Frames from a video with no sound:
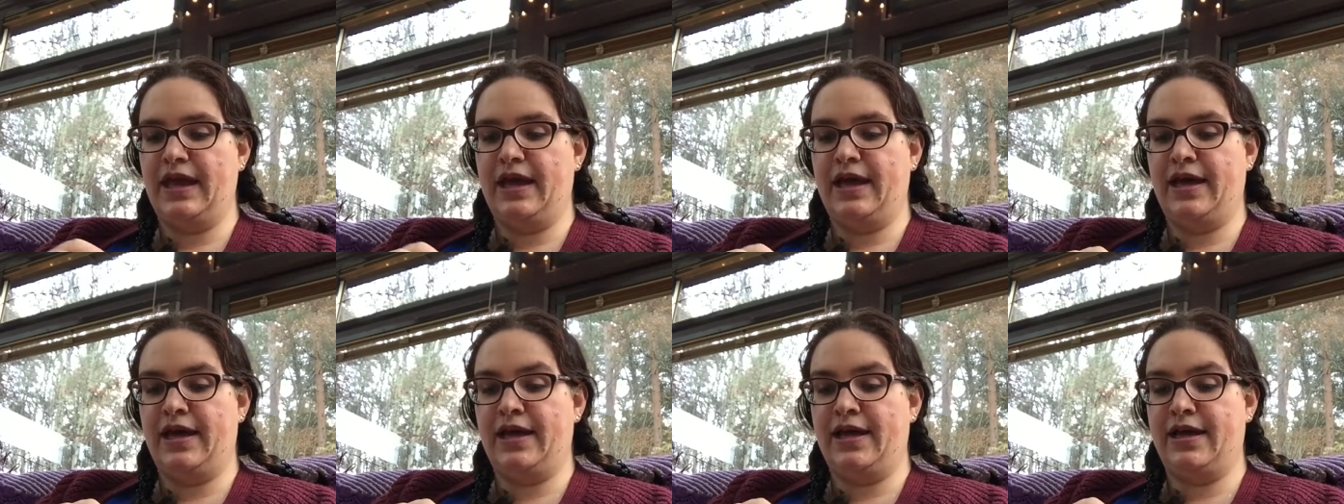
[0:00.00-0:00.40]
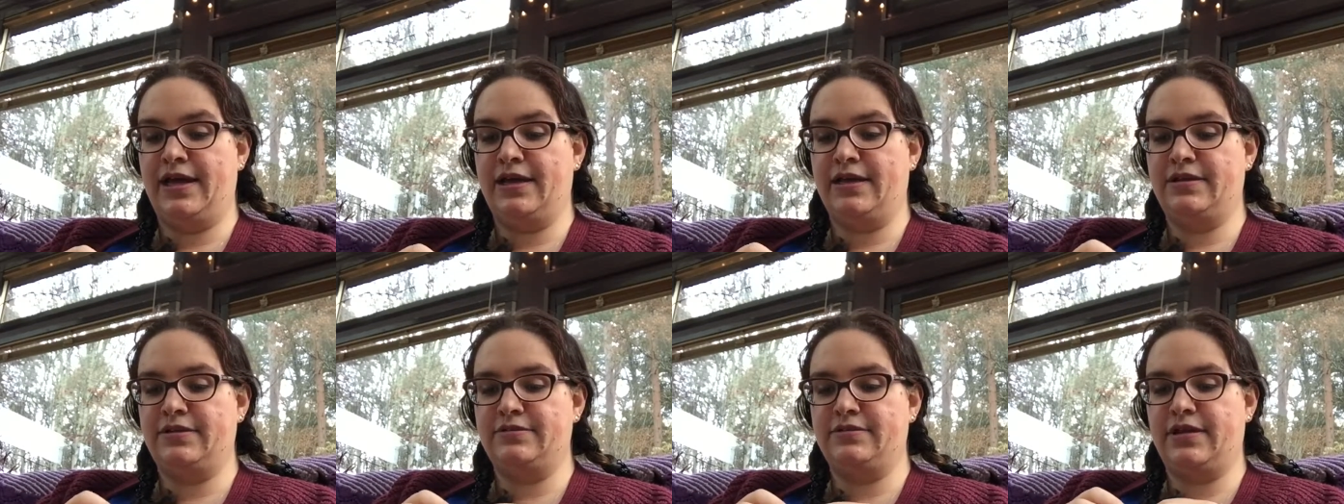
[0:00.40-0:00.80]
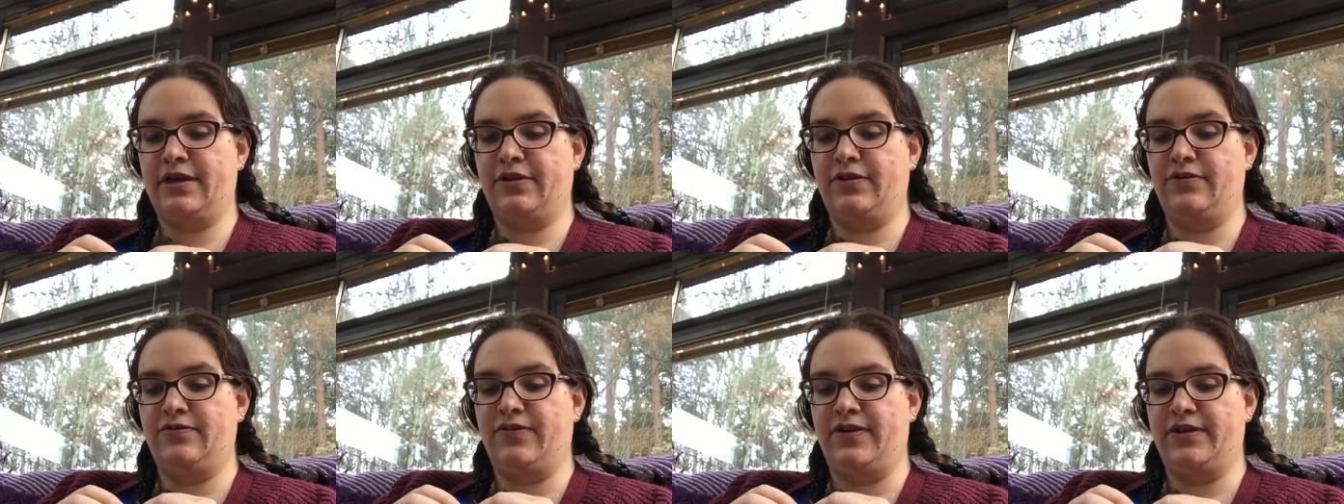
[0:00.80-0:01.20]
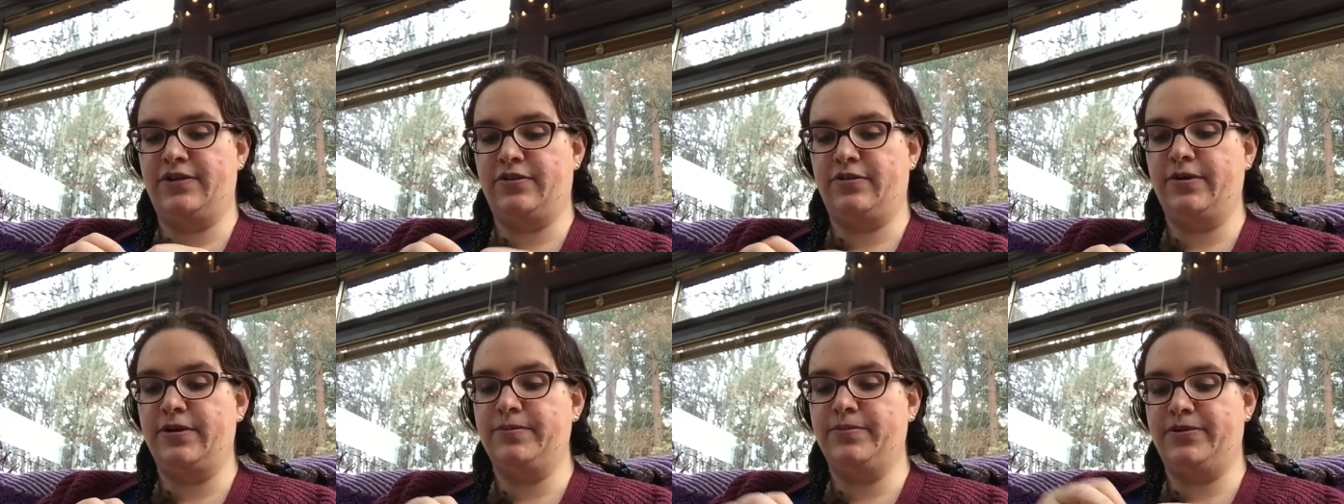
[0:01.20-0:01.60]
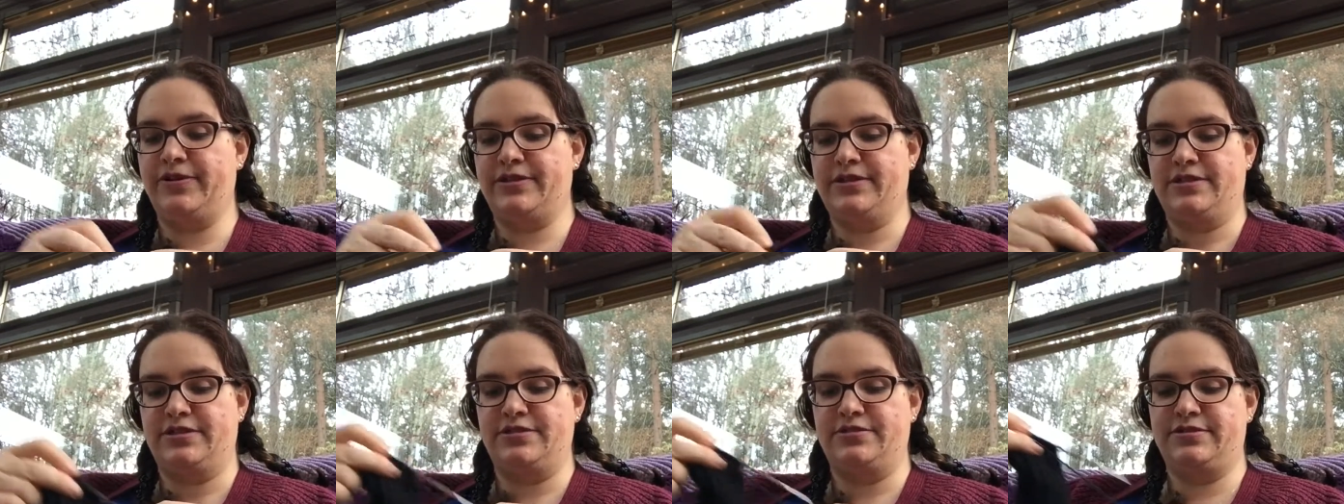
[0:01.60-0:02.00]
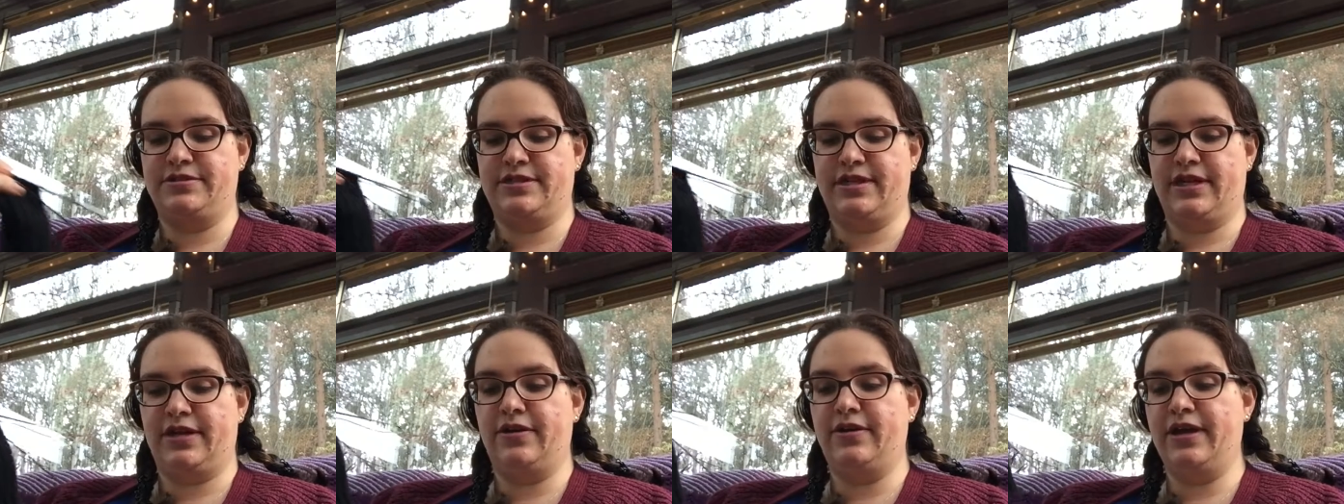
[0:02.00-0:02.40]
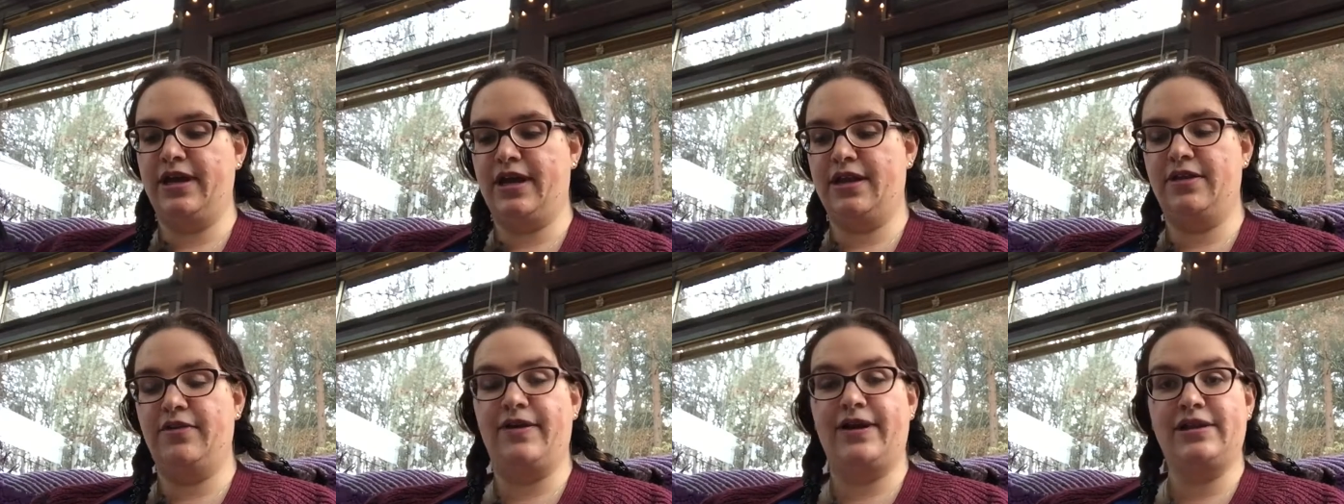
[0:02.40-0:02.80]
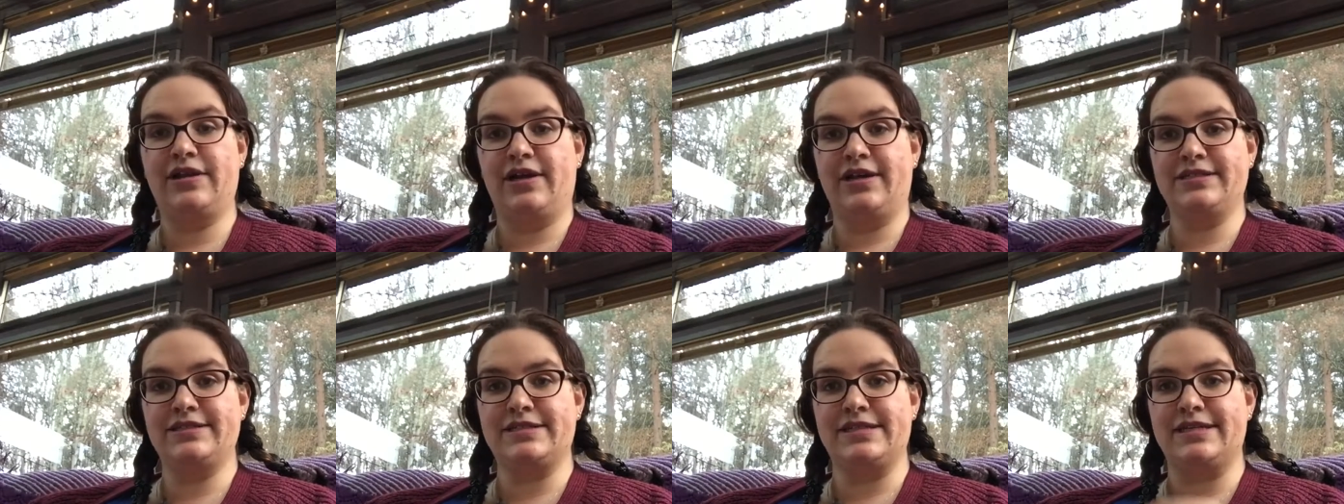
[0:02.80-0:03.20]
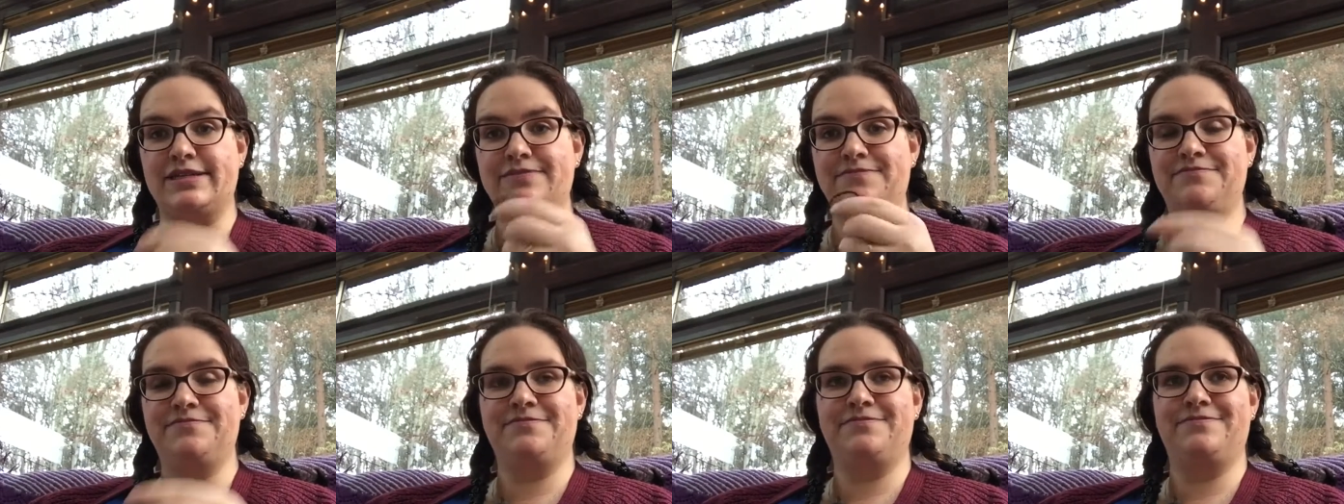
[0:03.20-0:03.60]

And I couldn't find her coin purse. And she was like, "Oh yeah, no, I lost it."